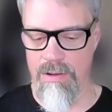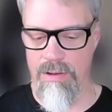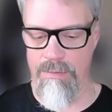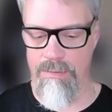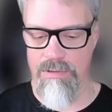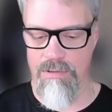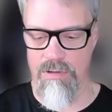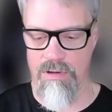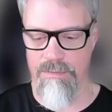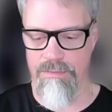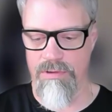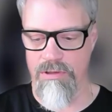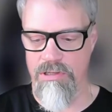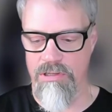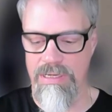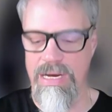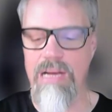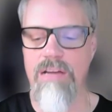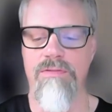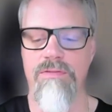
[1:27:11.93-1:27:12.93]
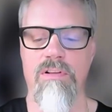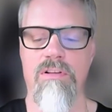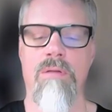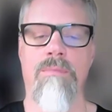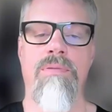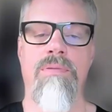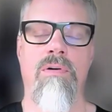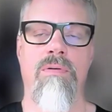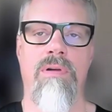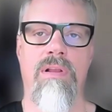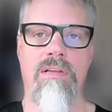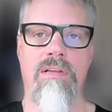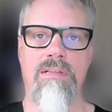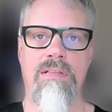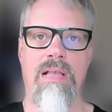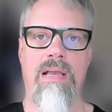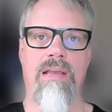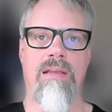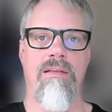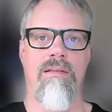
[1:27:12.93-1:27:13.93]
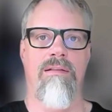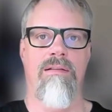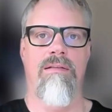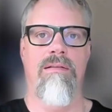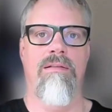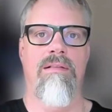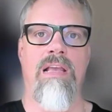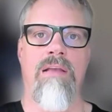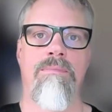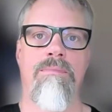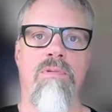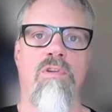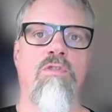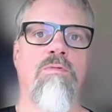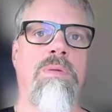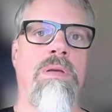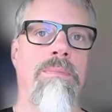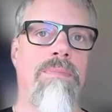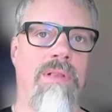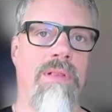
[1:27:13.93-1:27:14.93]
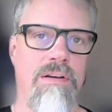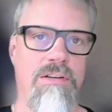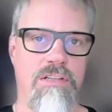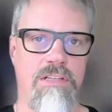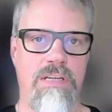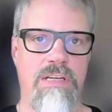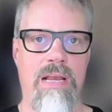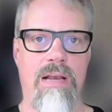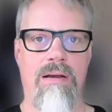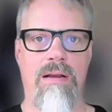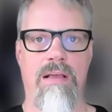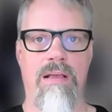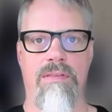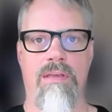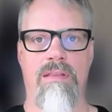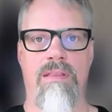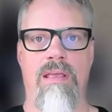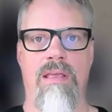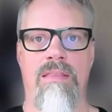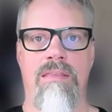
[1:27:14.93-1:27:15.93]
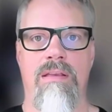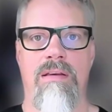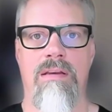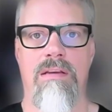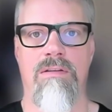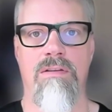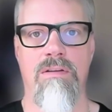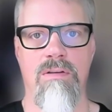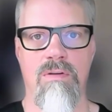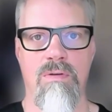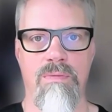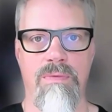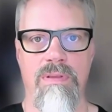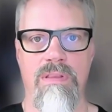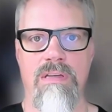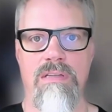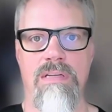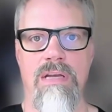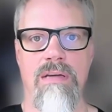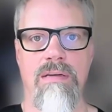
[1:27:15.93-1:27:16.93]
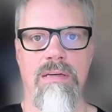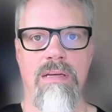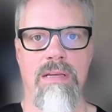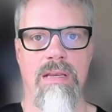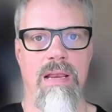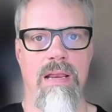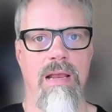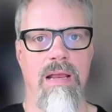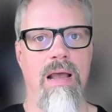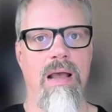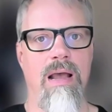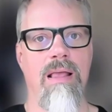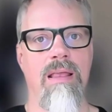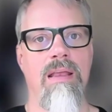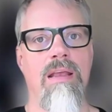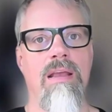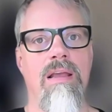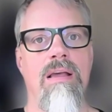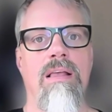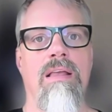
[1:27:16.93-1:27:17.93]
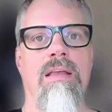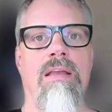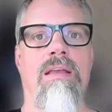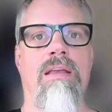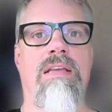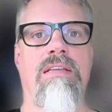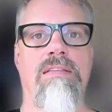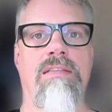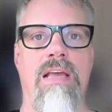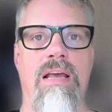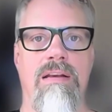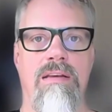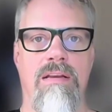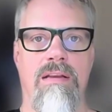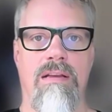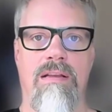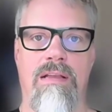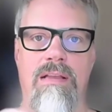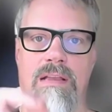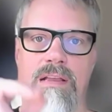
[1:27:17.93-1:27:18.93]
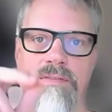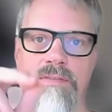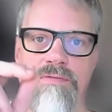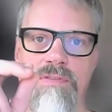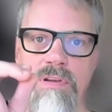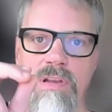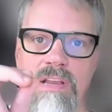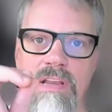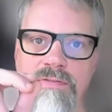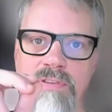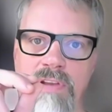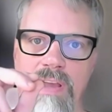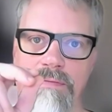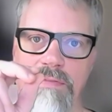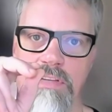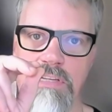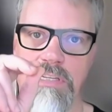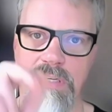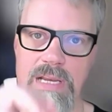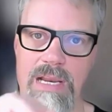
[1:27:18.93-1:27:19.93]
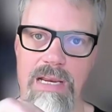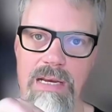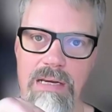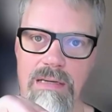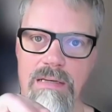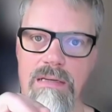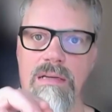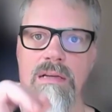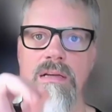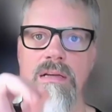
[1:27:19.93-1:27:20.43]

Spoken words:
sort of stateful components like most people understand now that they need to do with agentic AI is that if you have the state